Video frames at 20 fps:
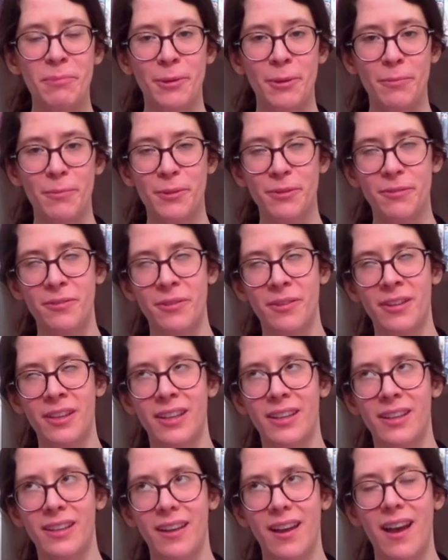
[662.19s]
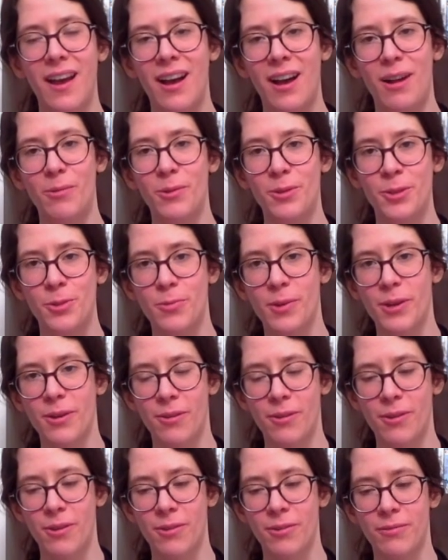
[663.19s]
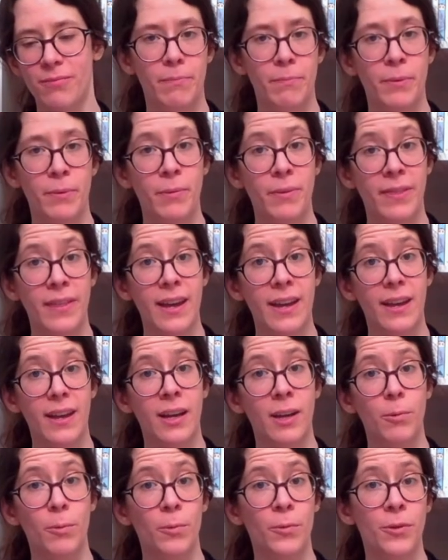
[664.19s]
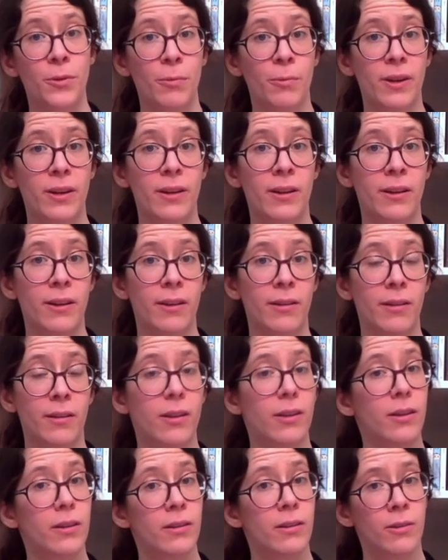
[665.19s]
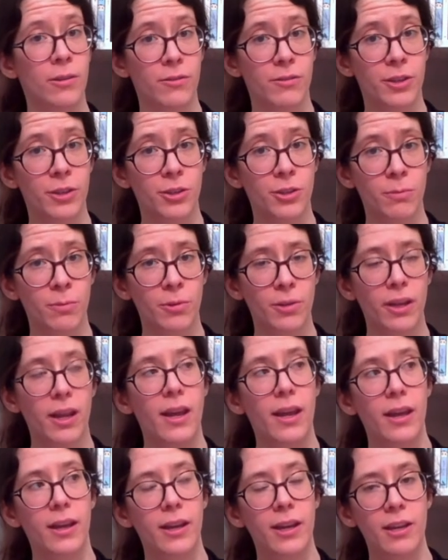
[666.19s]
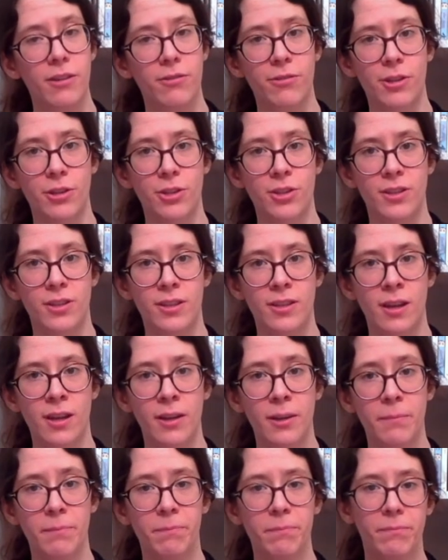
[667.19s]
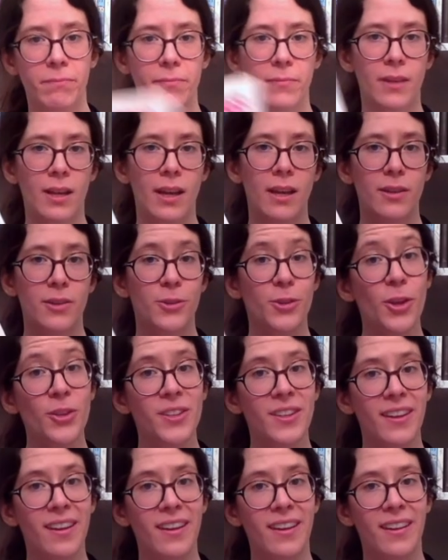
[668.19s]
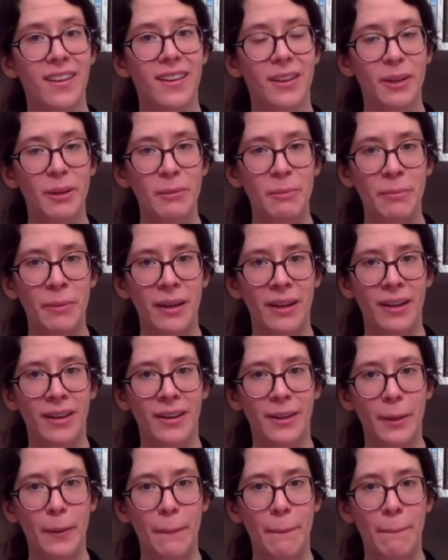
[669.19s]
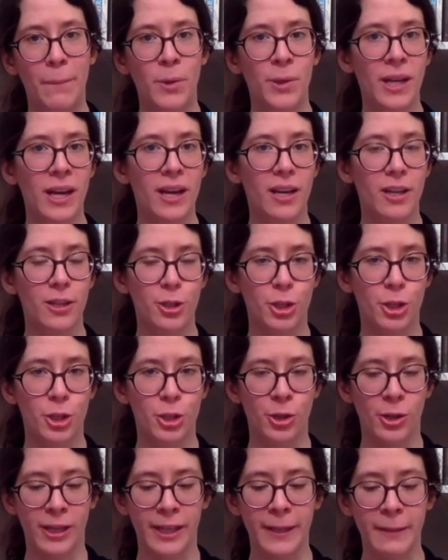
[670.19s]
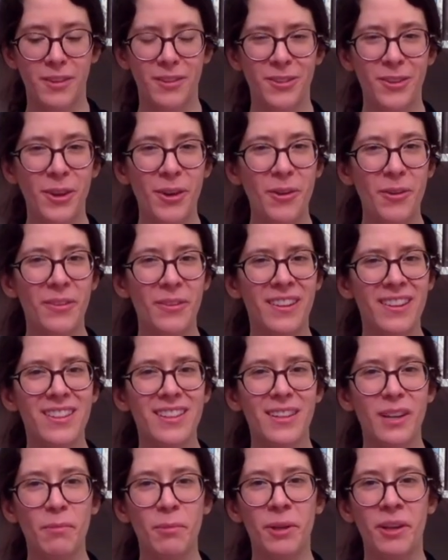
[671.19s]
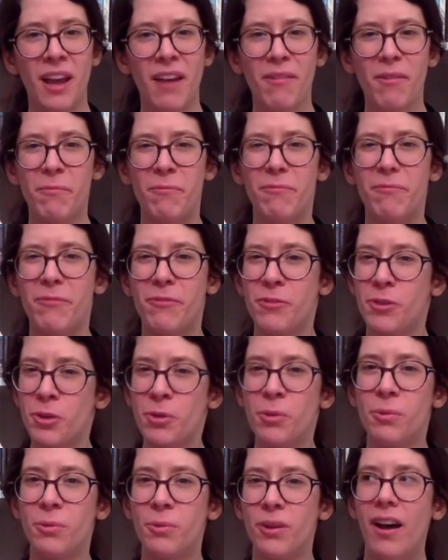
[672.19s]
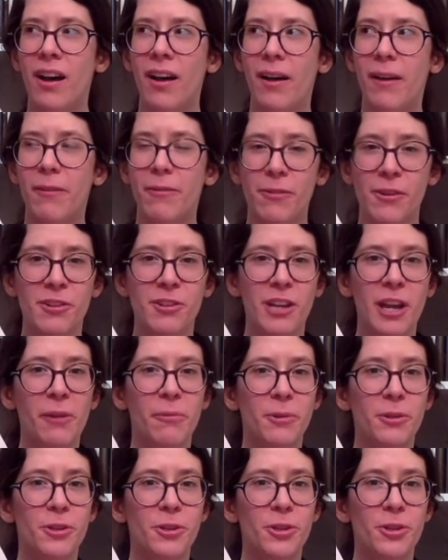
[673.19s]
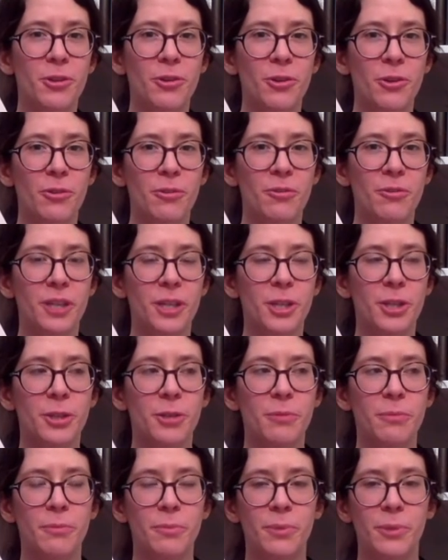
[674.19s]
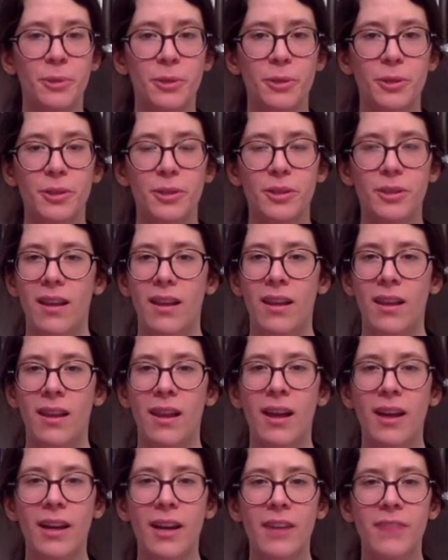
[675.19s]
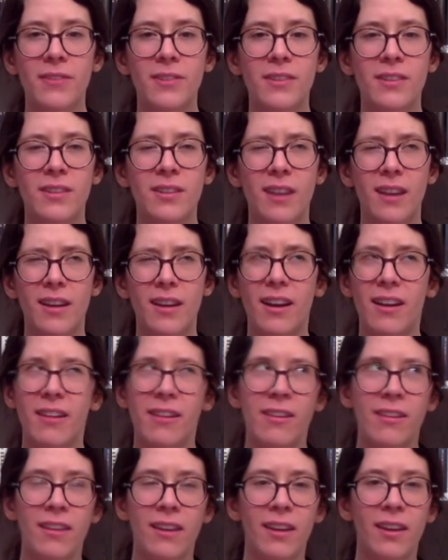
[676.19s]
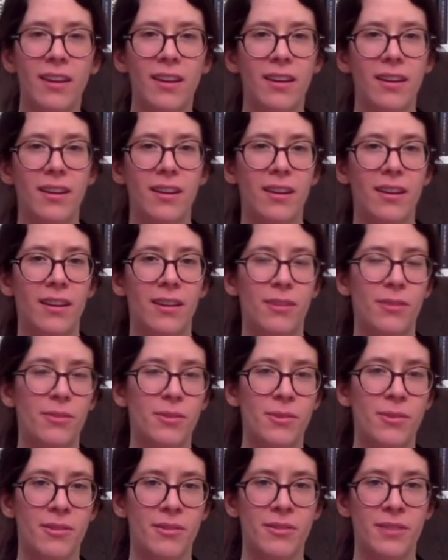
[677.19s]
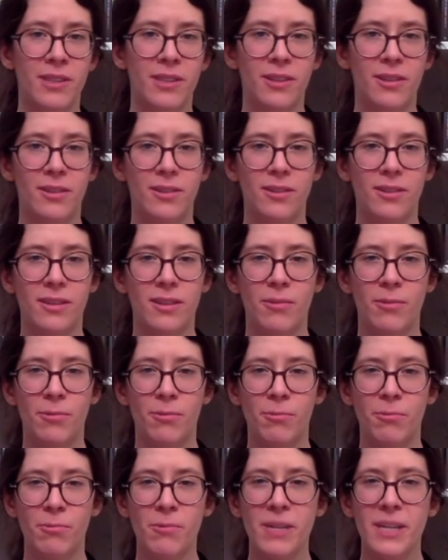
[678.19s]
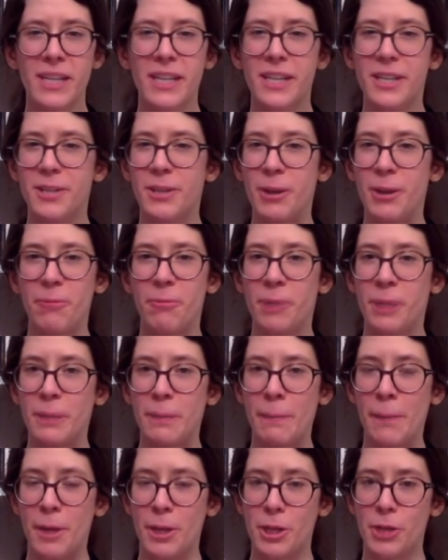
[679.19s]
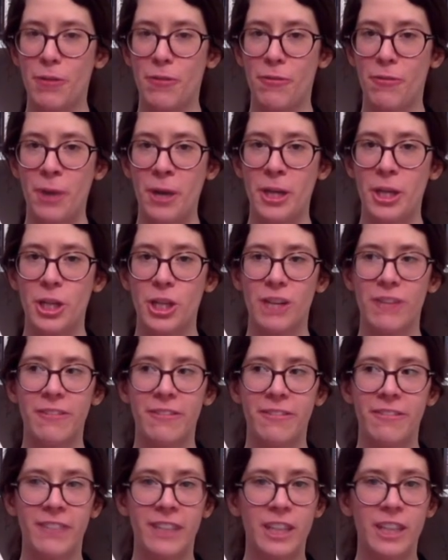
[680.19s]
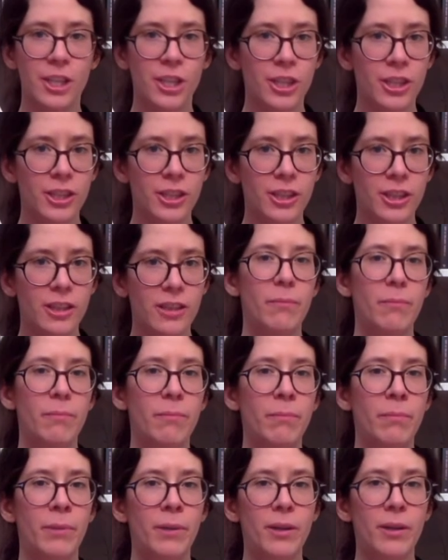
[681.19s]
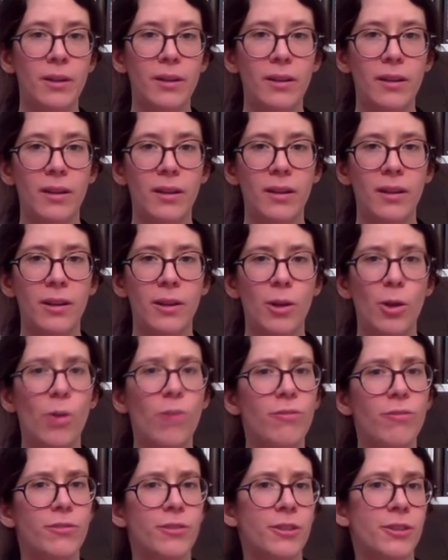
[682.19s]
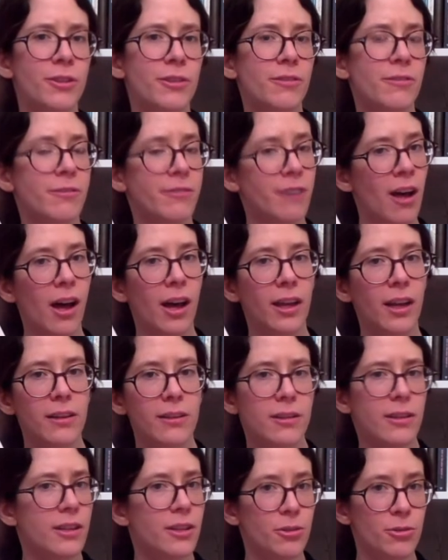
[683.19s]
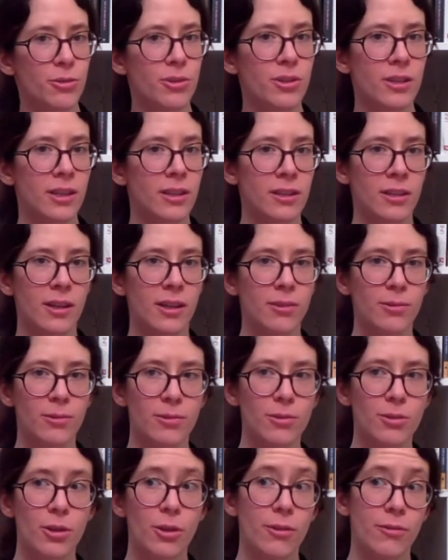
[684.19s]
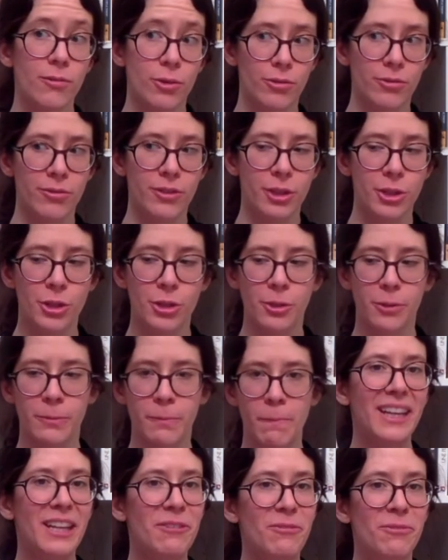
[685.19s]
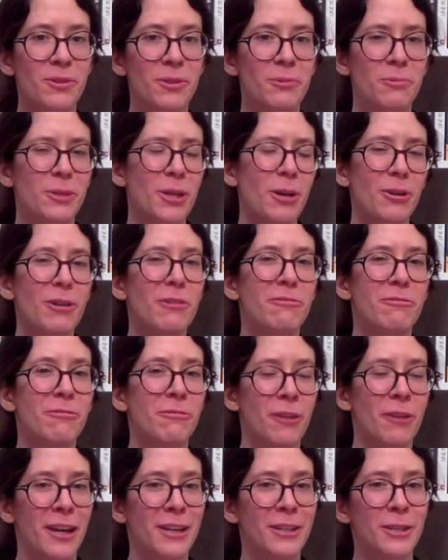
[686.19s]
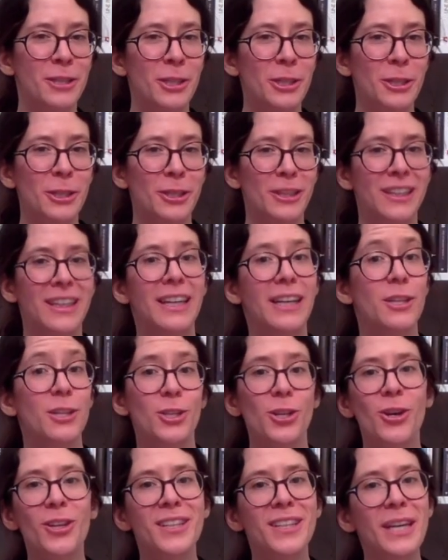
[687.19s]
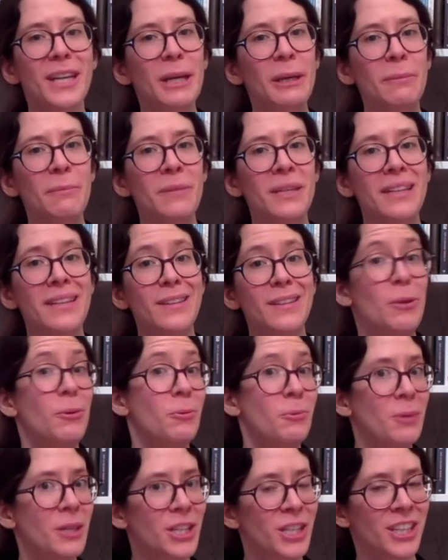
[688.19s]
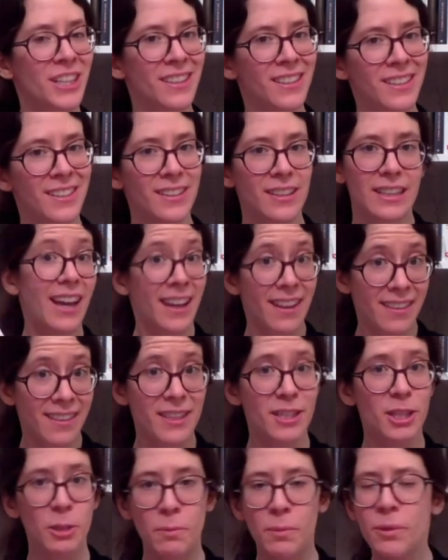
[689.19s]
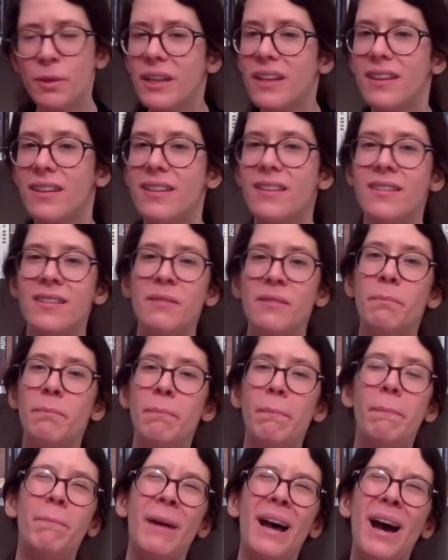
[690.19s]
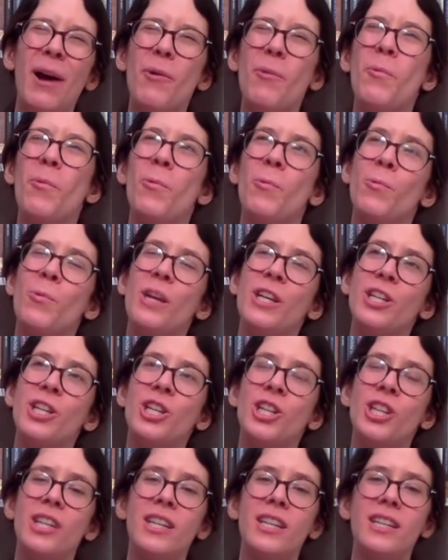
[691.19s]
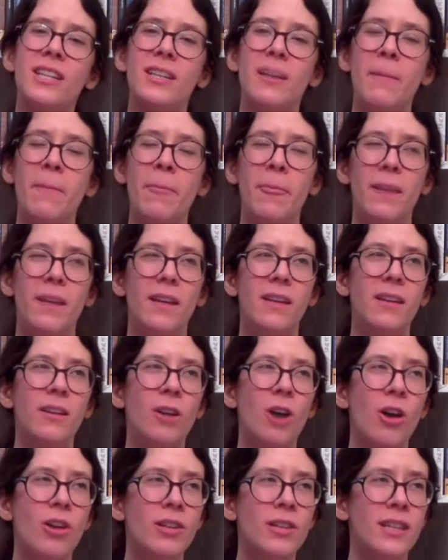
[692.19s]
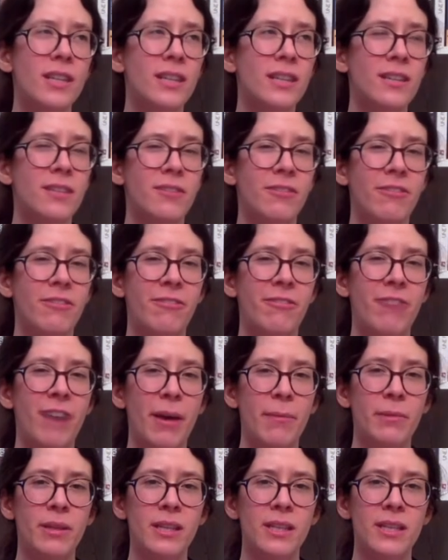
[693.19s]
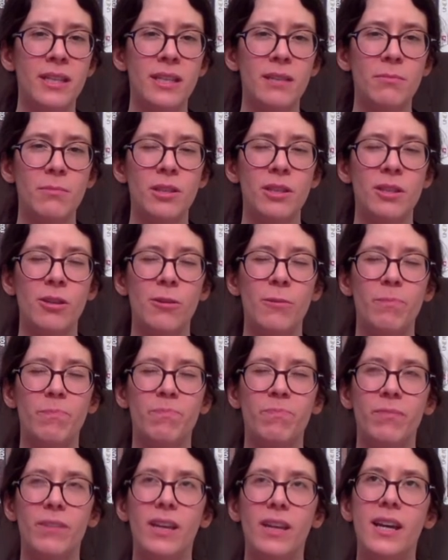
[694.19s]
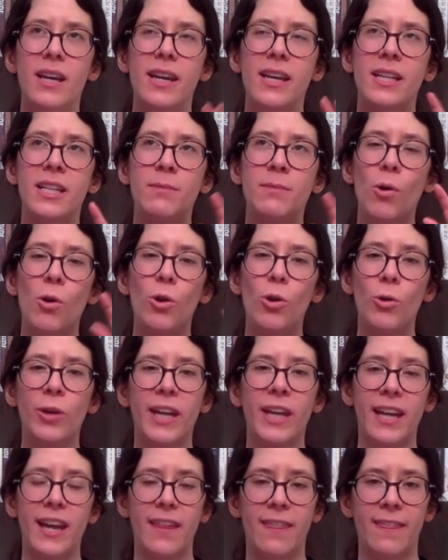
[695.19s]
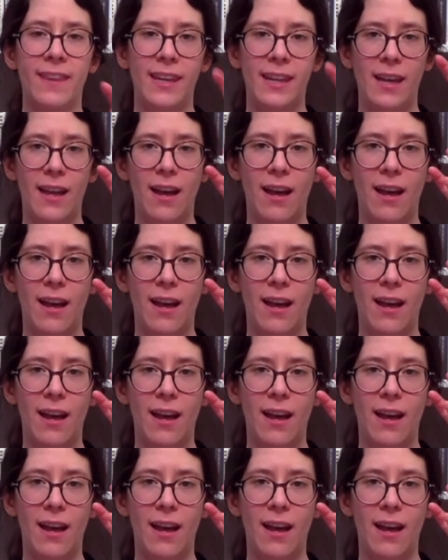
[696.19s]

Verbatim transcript: prompt for the Owls Readathon. But with that, I also read another non-fiction book, in French this time, Sorcière by Mona Chollet. So this year I'm going to have a few uh, French language non-fiction books. Like I've said, I think, in a few other videos, I really don't read much French fiction, but I often find interesting titles of non-fiction. If you don't know French, sorcières means witches, and this book is about witches in the context of feminism, so it's more looking at the